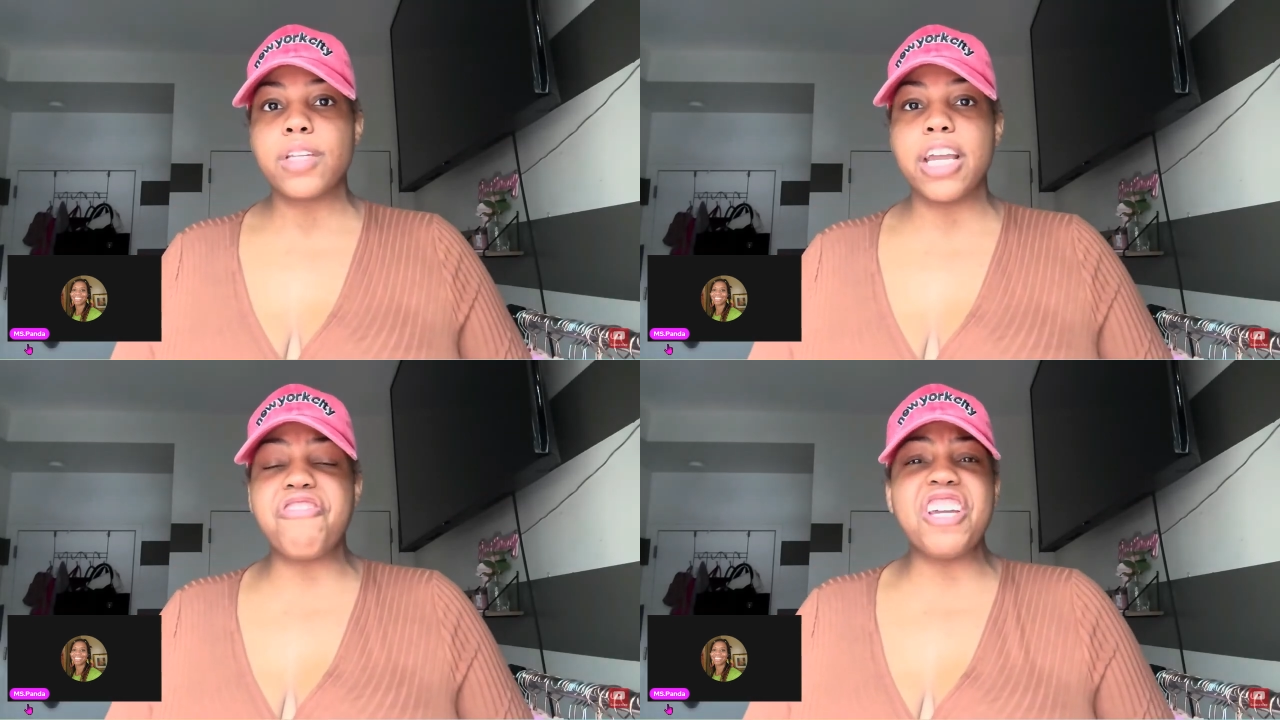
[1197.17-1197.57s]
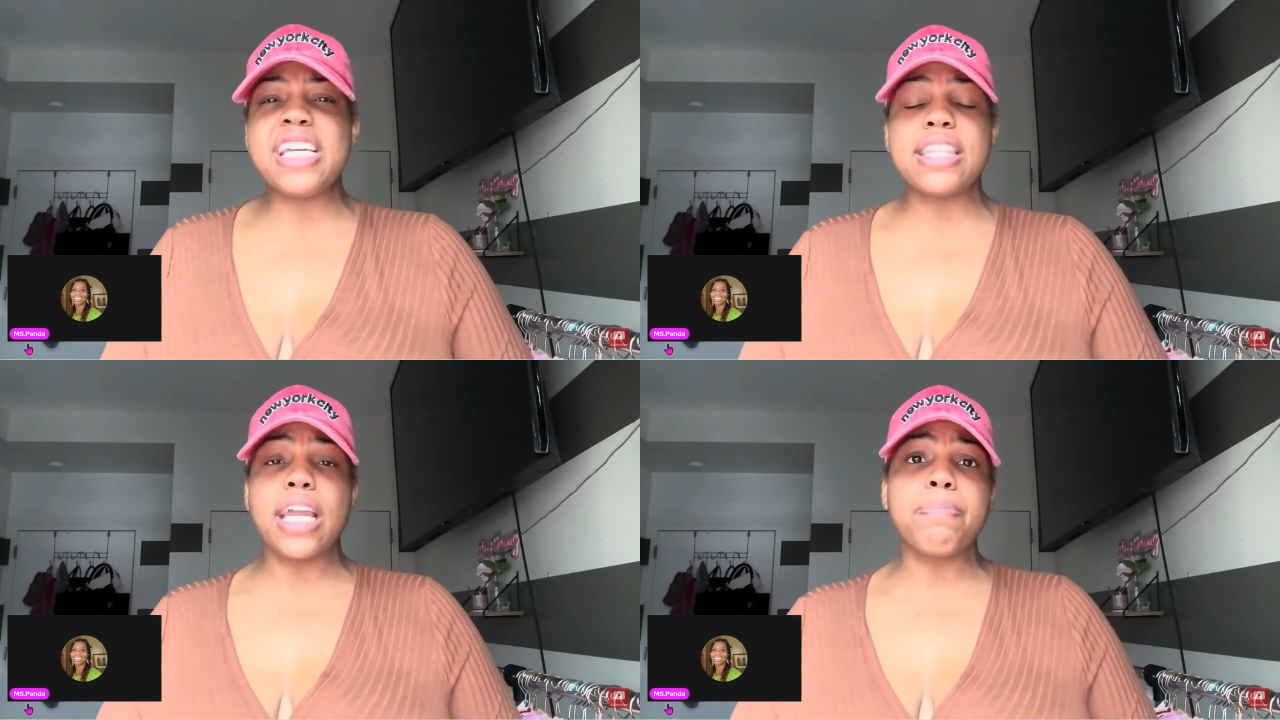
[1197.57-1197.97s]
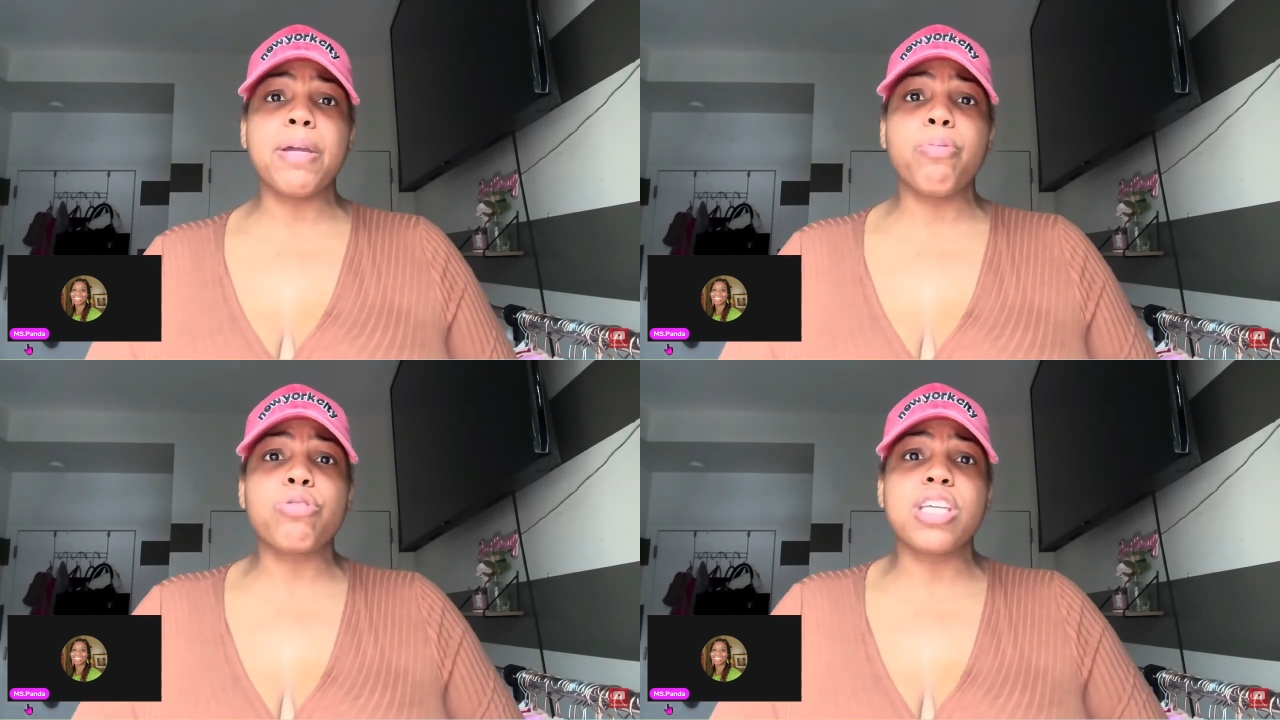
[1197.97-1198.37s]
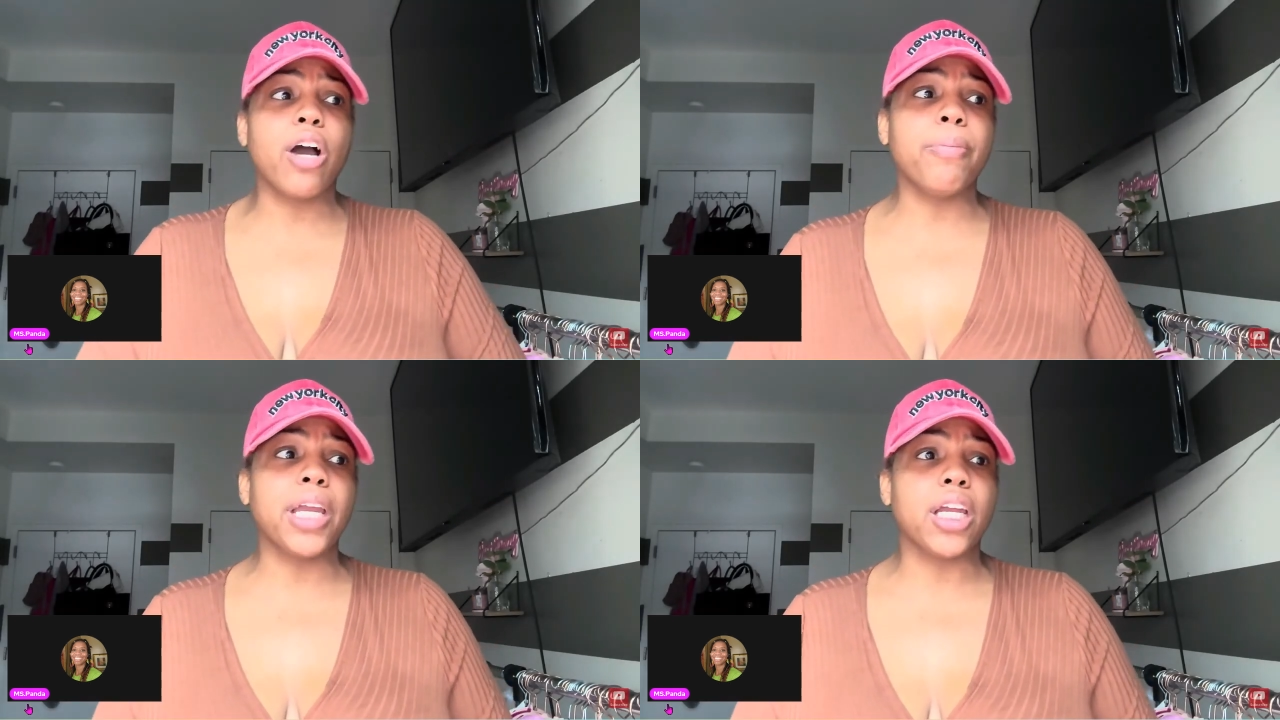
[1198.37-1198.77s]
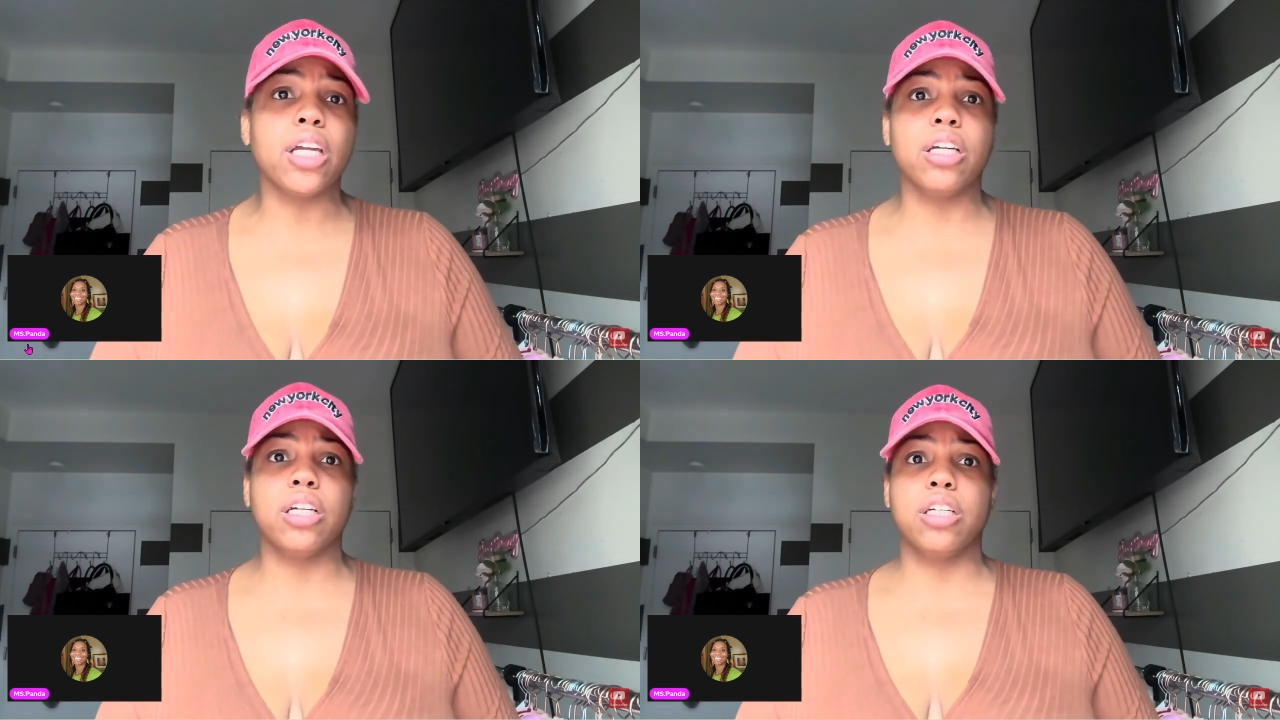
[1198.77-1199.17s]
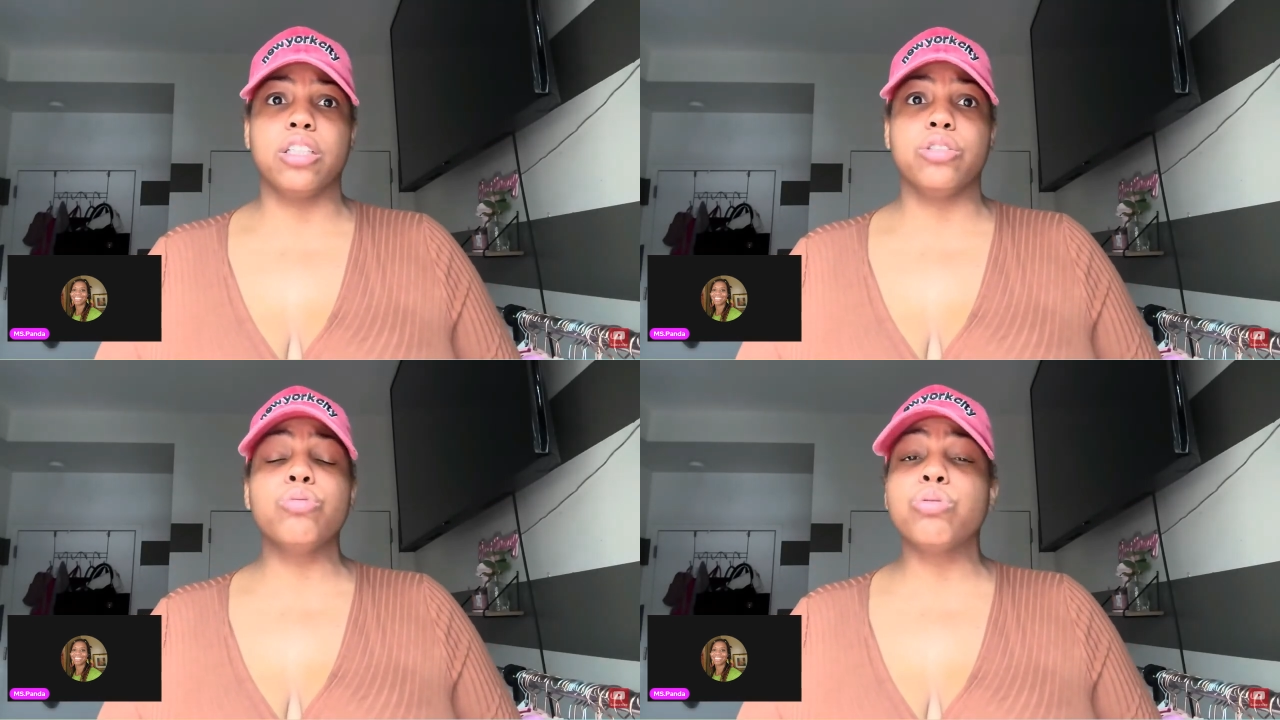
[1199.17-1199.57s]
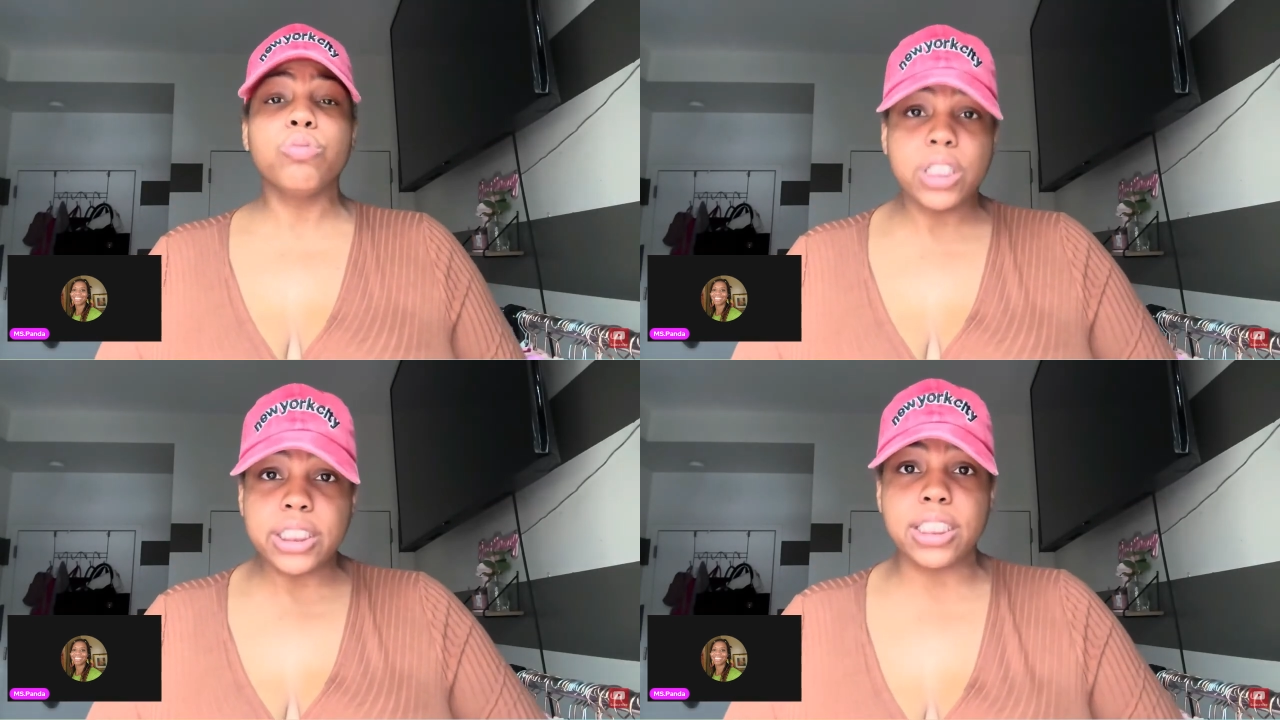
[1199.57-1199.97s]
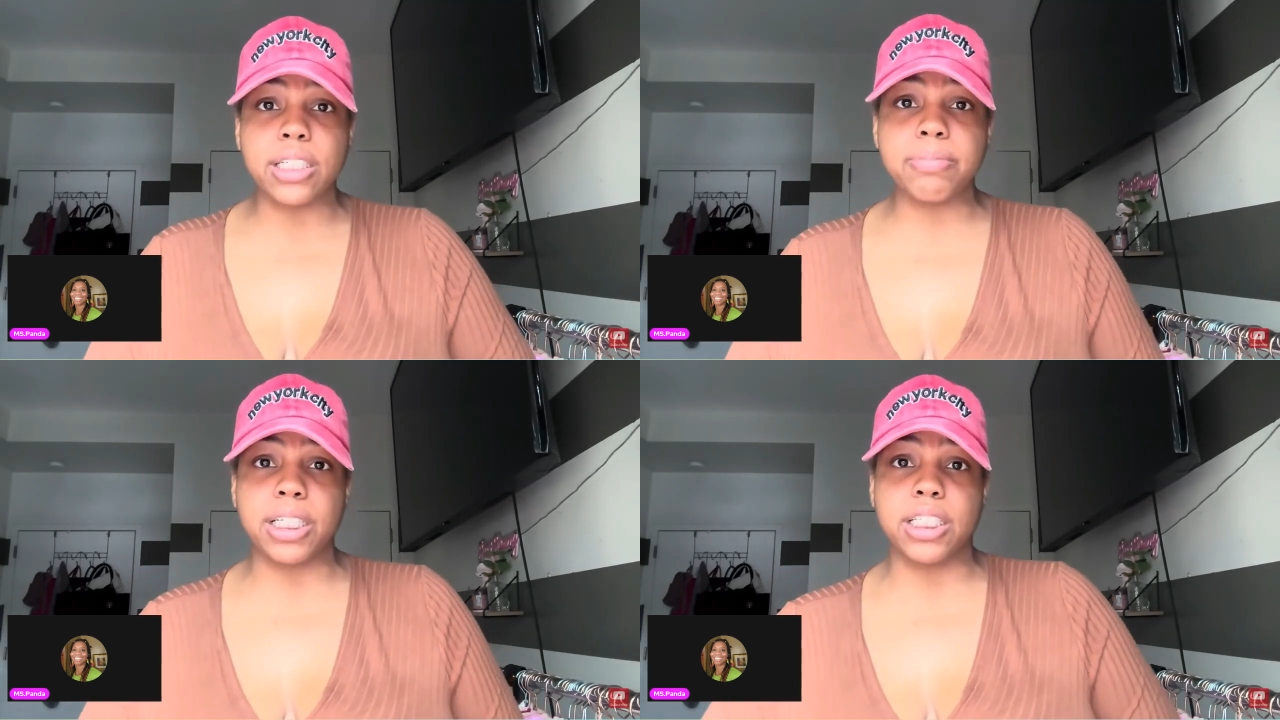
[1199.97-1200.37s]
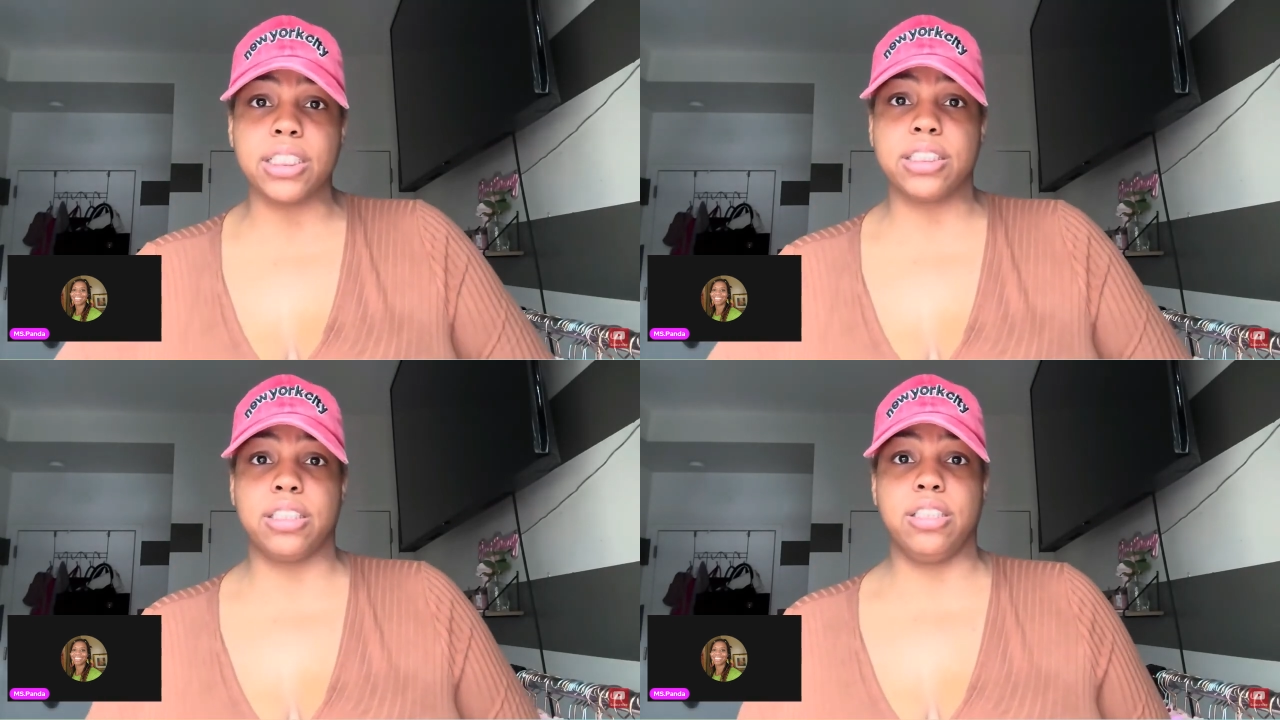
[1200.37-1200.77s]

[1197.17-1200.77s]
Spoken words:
If anything, people tell me, you too good to them kids.